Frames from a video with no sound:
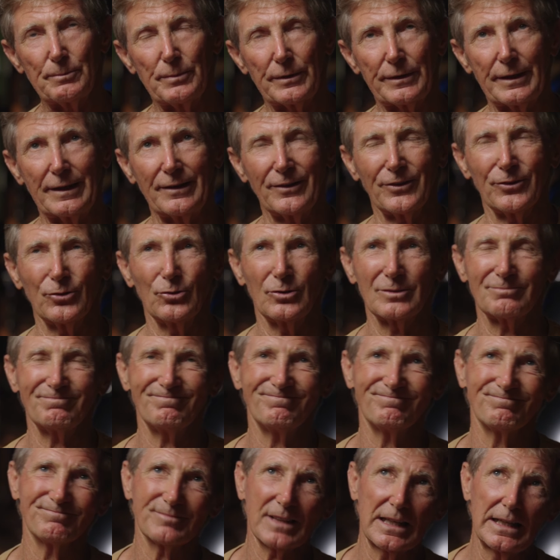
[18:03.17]
But then I thought,
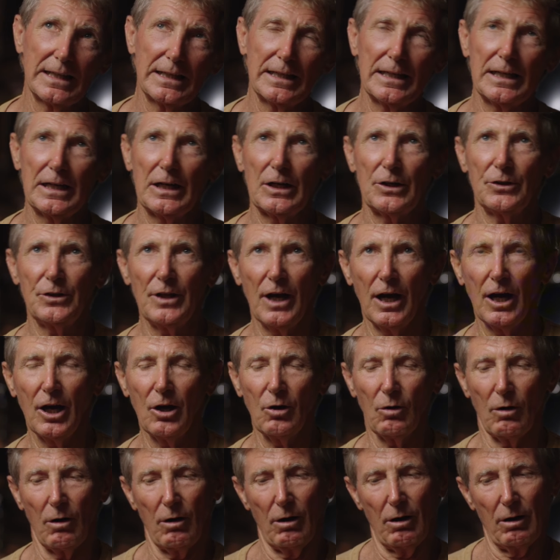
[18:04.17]

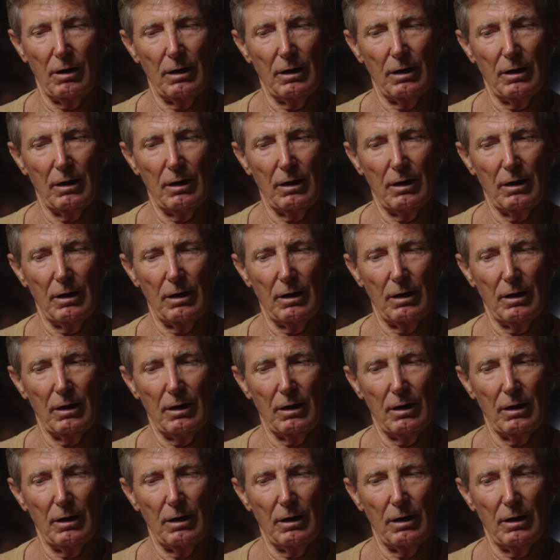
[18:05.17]
no,